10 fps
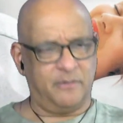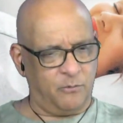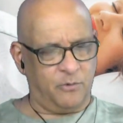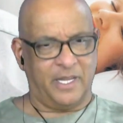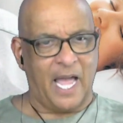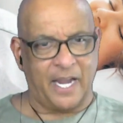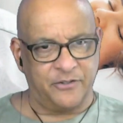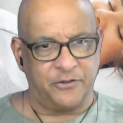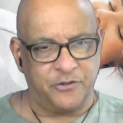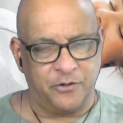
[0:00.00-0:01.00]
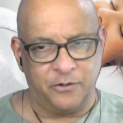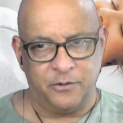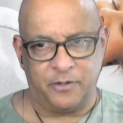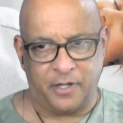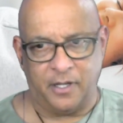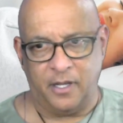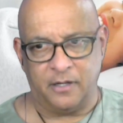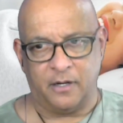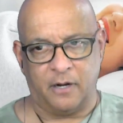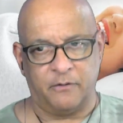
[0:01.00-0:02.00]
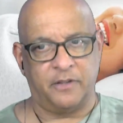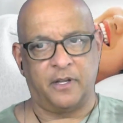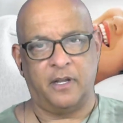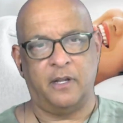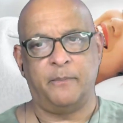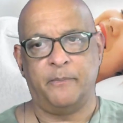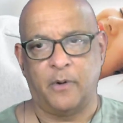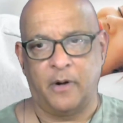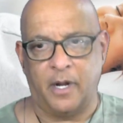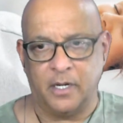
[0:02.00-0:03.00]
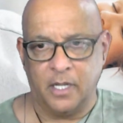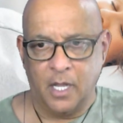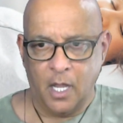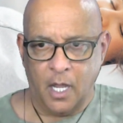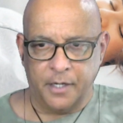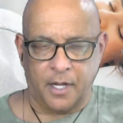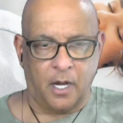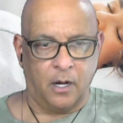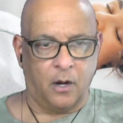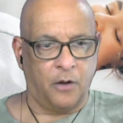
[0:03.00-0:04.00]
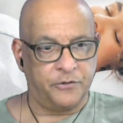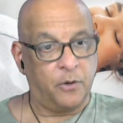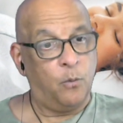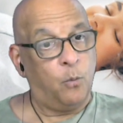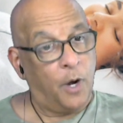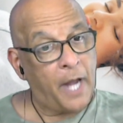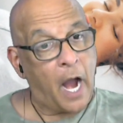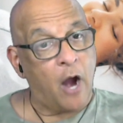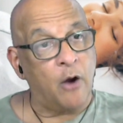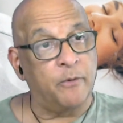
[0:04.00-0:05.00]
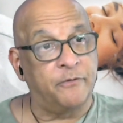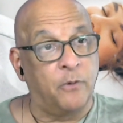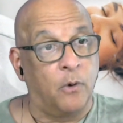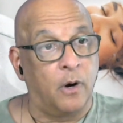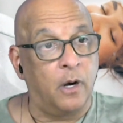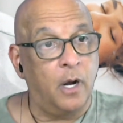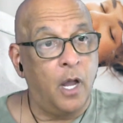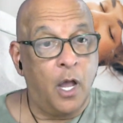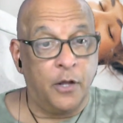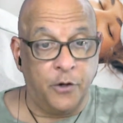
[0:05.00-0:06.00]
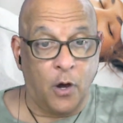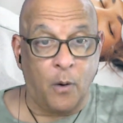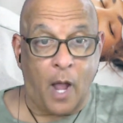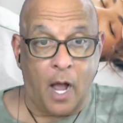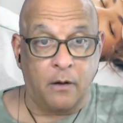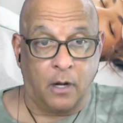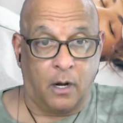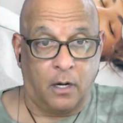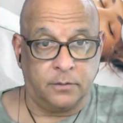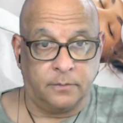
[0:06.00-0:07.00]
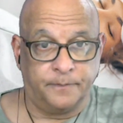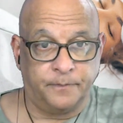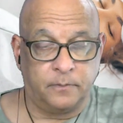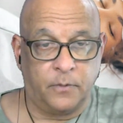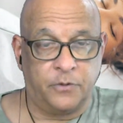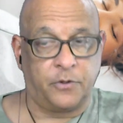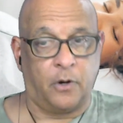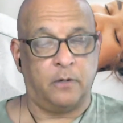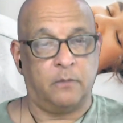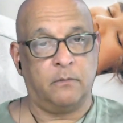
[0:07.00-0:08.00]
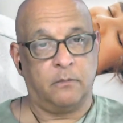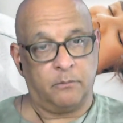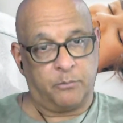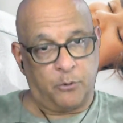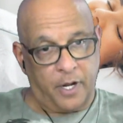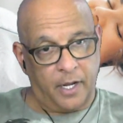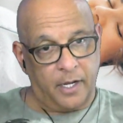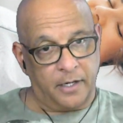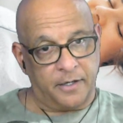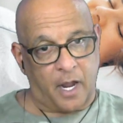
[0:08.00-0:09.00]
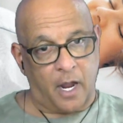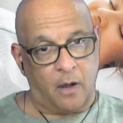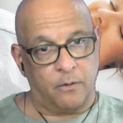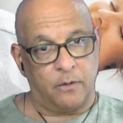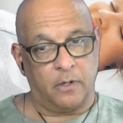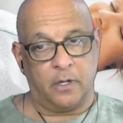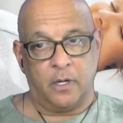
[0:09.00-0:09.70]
Relaxes you, the heat and everything. All right. Now, also 1 hour before, no alcohol. Start bringing it down.